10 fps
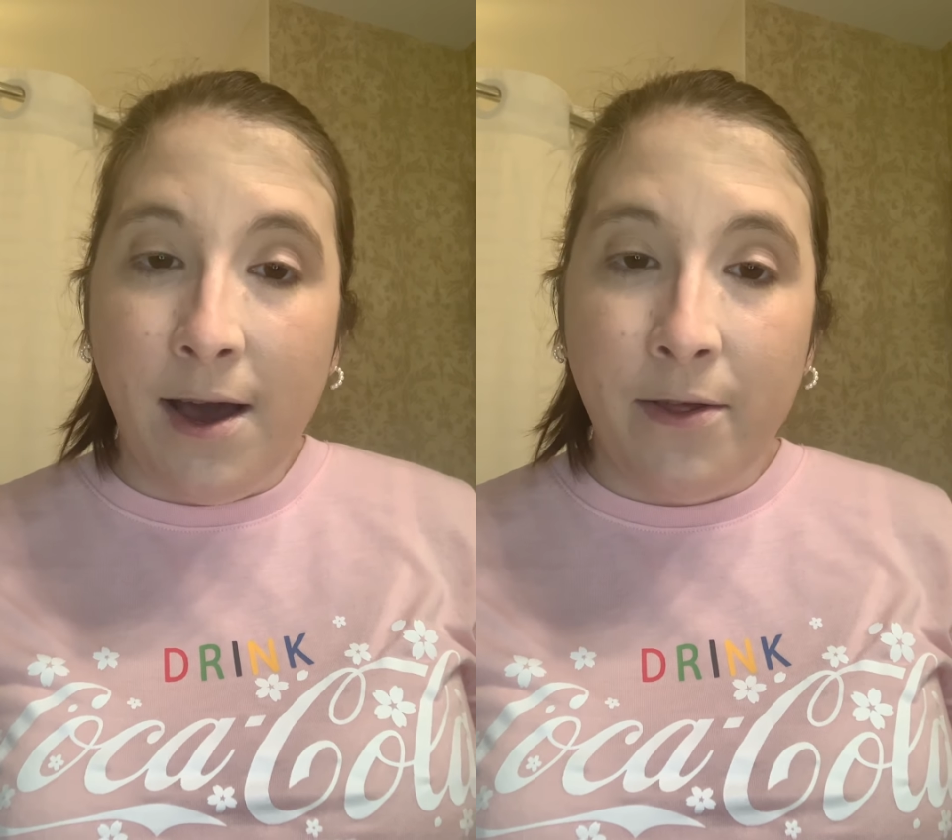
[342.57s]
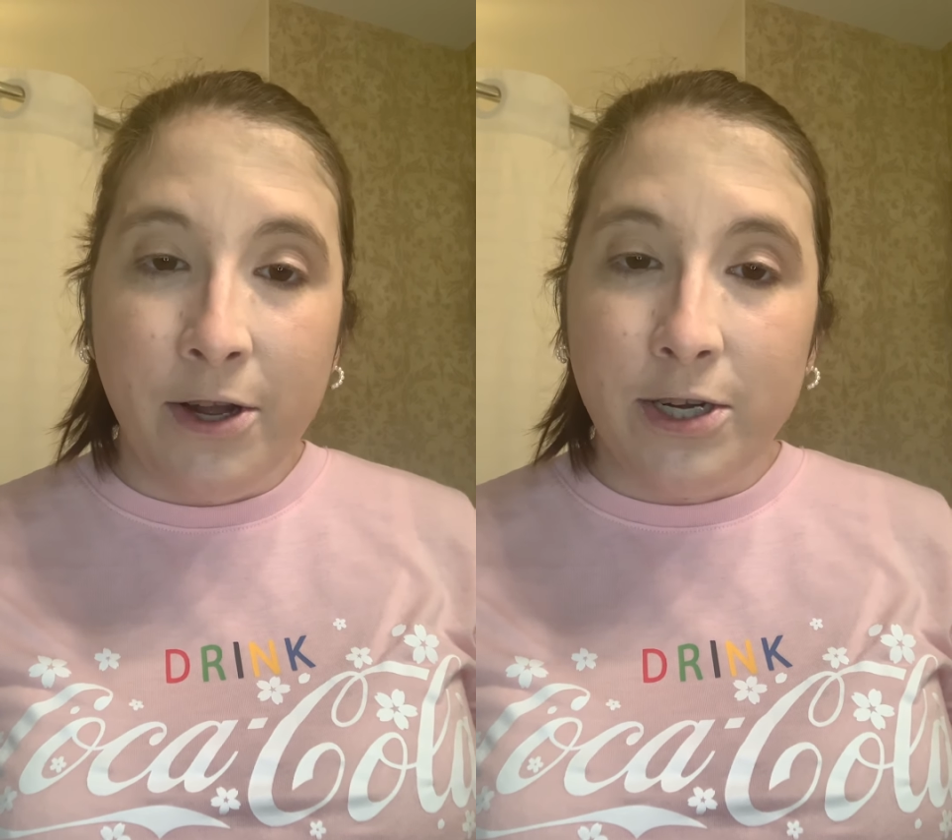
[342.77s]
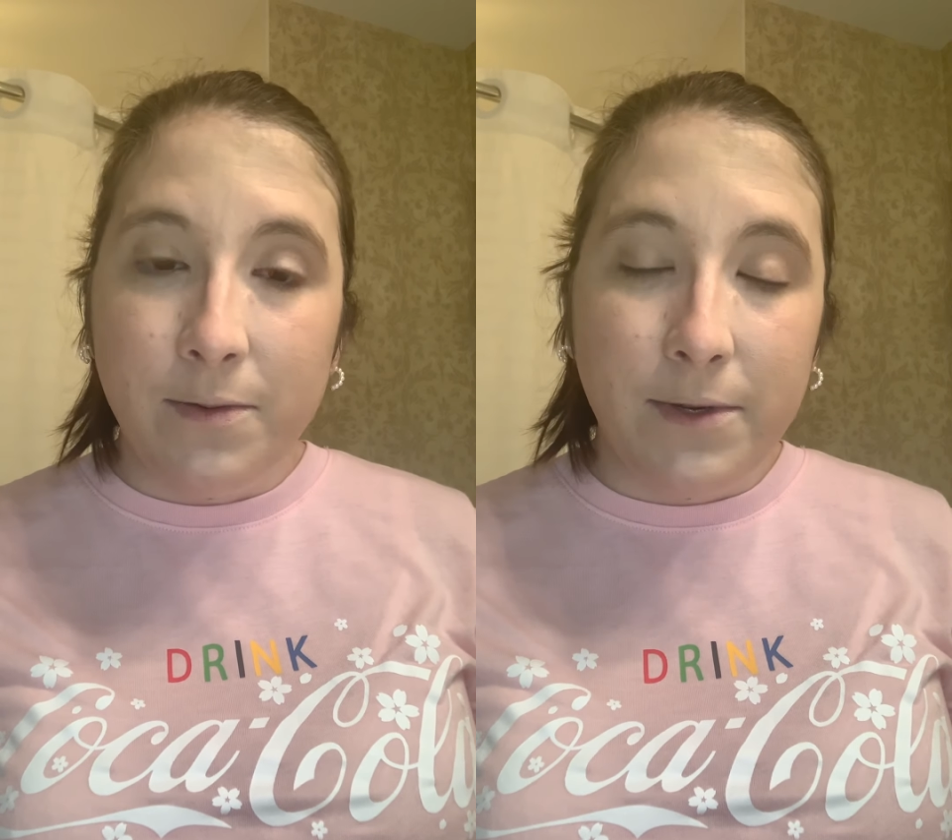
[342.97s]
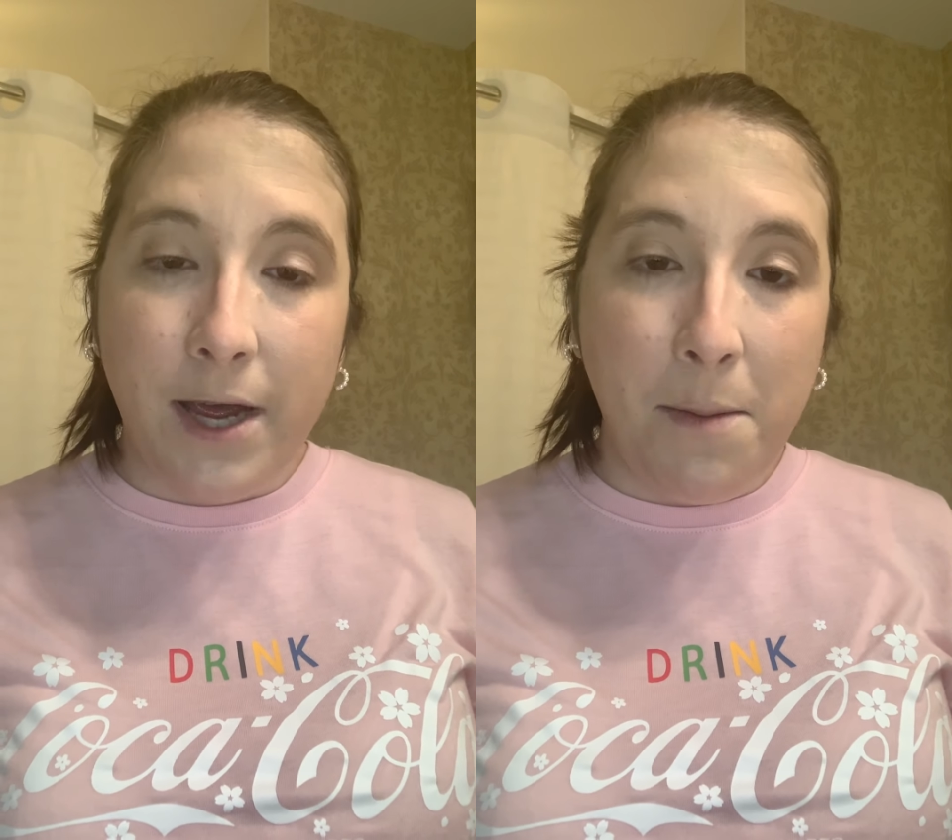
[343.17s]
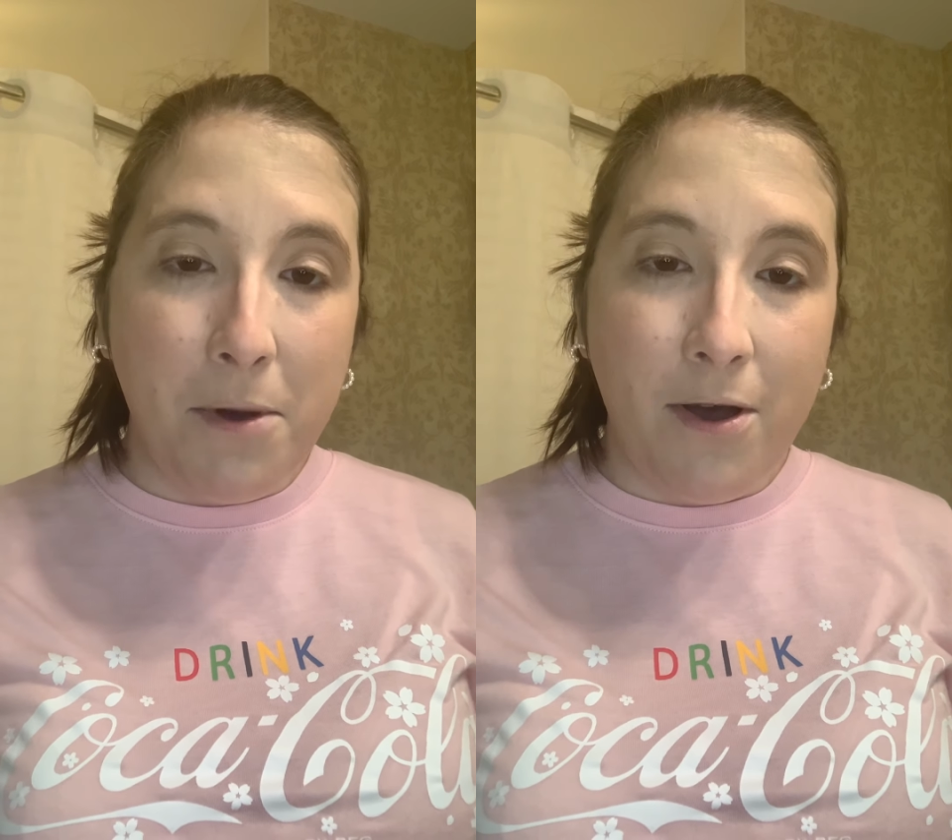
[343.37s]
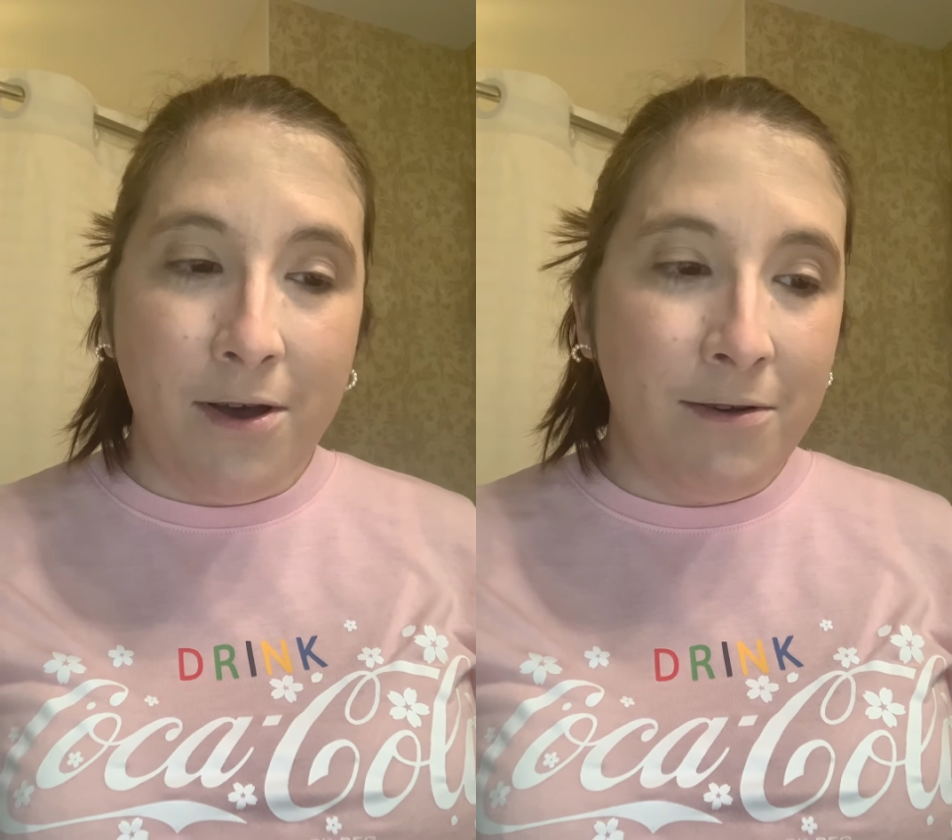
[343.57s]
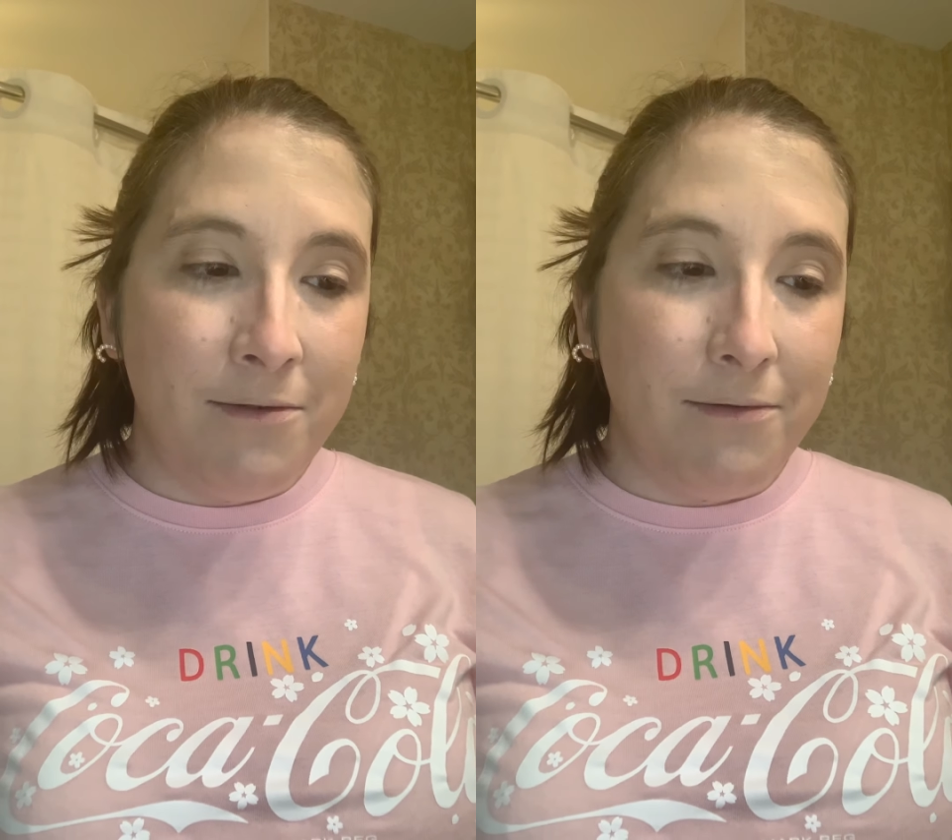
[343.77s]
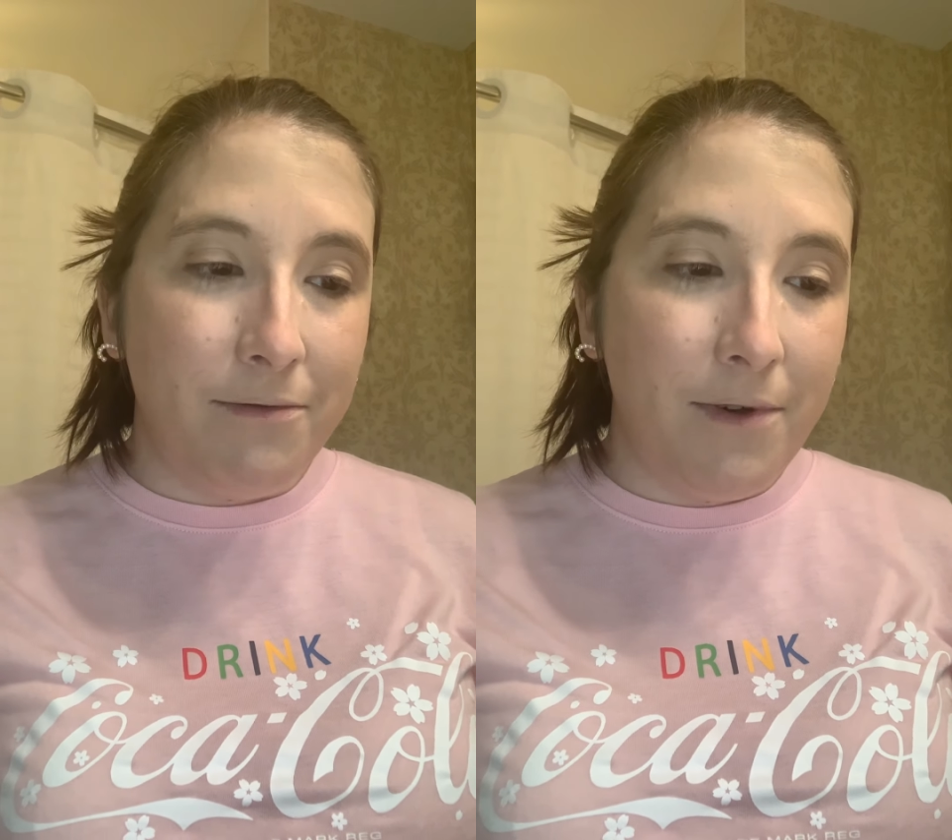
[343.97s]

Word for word: other type of